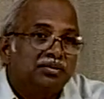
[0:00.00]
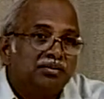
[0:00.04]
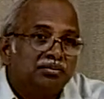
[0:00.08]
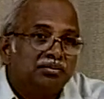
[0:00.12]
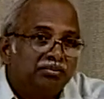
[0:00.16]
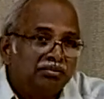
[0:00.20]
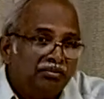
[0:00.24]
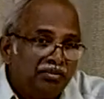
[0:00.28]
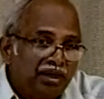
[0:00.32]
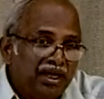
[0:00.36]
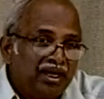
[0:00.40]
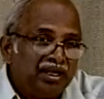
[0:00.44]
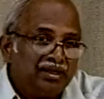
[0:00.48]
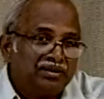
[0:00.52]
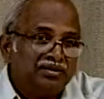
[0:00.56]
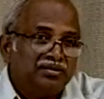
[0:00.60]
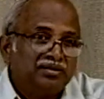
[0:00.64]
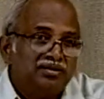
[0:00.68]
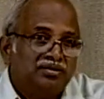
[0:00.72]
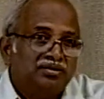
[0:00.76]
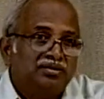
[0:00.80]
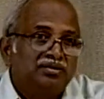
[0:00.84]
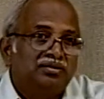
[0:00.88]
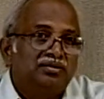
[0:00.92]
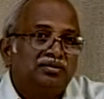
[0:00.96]
made
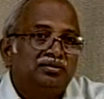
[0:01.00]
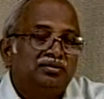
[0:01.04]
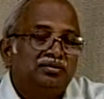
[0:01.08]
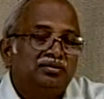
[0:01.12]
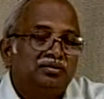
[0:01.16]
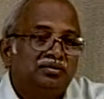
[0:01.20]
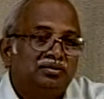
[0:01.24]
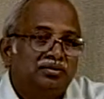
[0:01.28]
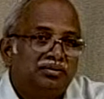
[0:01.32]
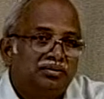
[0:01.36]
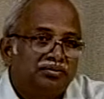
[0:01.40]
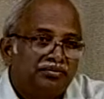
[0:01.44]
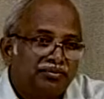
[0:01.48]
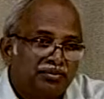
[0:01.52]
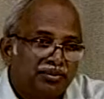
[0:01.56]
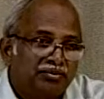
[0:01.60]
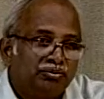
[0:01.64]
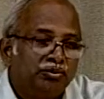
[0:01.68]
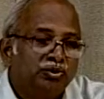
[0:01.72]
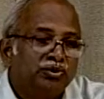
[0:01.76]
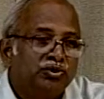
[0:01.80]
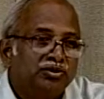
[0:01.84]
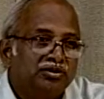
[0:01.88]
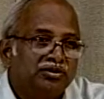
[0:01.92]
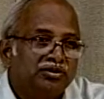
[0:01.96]
from
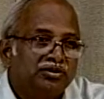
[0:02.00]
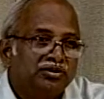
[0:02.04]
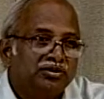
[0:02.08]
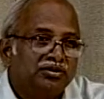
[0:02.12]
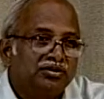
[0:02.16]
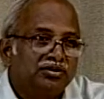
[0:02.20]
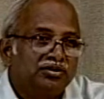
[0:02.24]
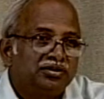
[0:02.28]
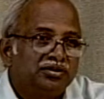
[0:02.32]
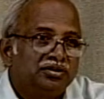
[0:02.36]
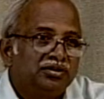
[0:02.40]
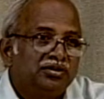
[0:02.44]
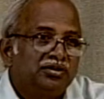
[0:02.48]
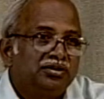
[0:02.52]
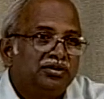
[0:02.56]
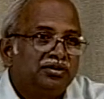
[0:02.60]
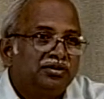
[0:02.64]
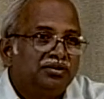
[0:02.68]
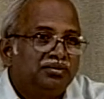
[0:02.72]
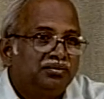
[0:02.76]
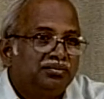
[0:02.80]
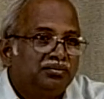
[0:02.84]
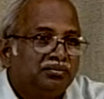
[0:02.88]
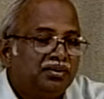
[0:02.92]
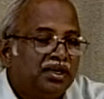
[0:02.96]
wood
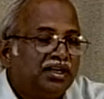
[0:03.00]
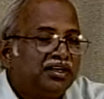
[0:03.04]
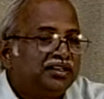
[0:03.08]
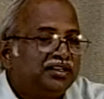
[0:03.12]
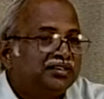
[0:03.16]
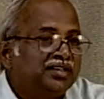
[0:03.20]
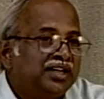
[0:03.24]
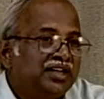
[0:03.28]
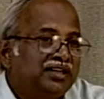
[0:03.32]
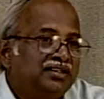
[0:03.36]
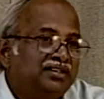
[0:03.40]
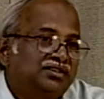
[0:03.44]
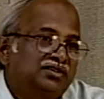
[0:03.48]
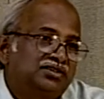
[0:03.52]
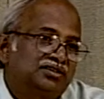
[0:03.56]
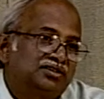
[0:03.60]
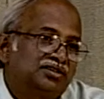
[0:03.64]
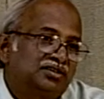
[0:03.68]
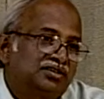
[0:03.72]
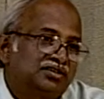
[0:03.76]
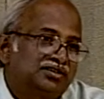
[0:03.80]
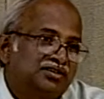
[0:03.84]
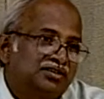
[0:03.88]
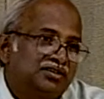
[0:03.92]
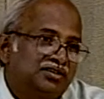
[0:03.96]
by
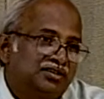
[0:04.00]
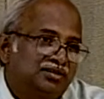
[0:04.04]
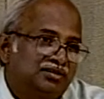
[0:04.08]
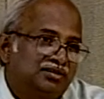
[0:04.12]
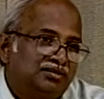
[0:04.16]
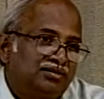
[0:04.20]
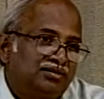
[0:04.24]
traditional skill.